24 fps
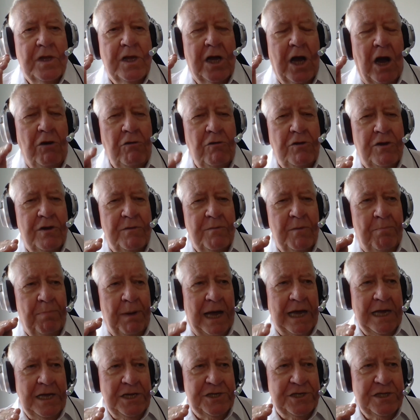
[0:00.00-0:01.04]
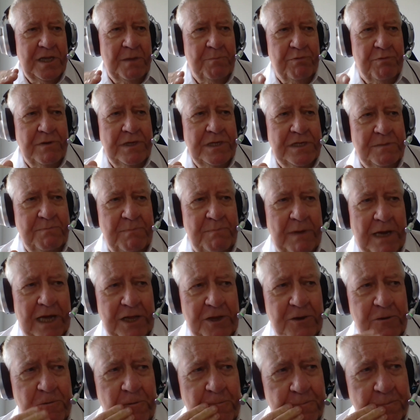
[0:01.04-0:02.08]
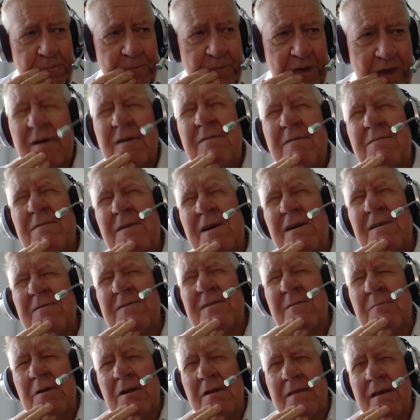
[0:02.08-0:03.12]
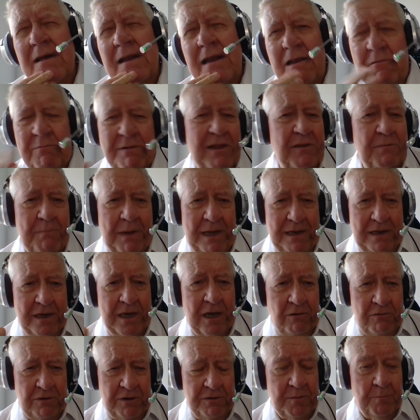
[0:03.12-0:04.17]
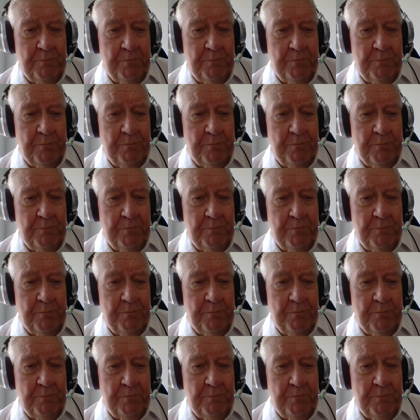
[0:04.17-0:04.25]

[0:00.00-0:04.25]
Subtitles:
go to the page in the Prince manual, I5, something like that. Anyway, it doesn't matter. Go to the